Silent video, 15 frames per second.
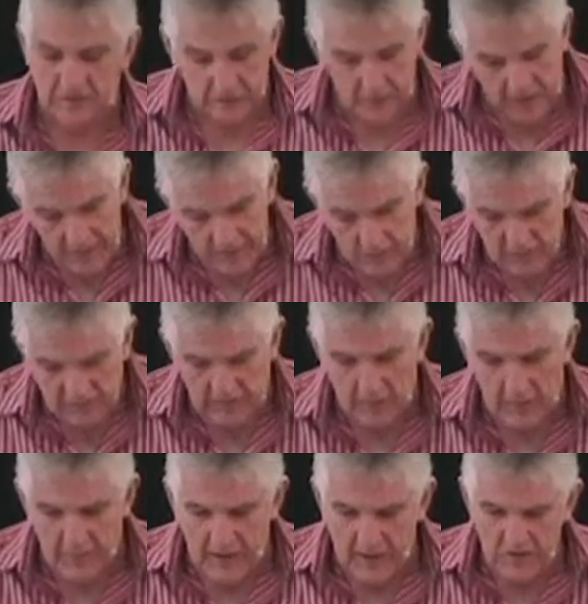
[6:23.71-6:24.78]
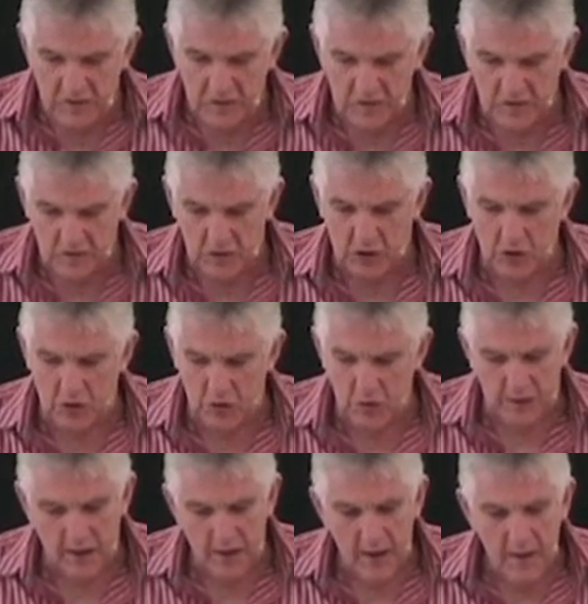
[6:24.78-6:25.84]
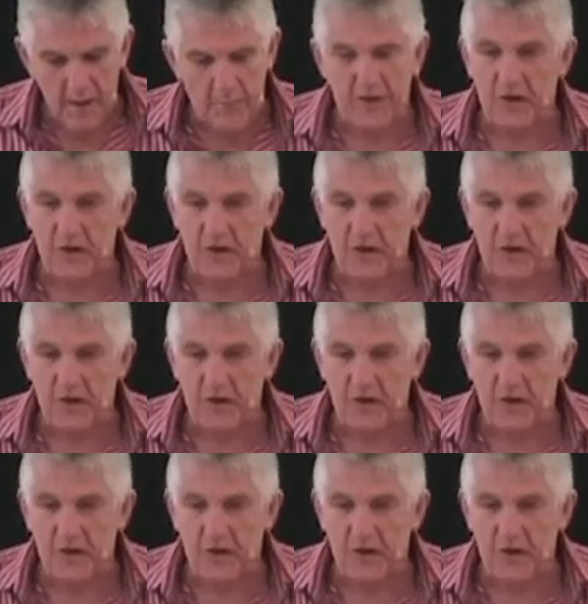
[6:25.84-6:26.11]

still have my salvation secured,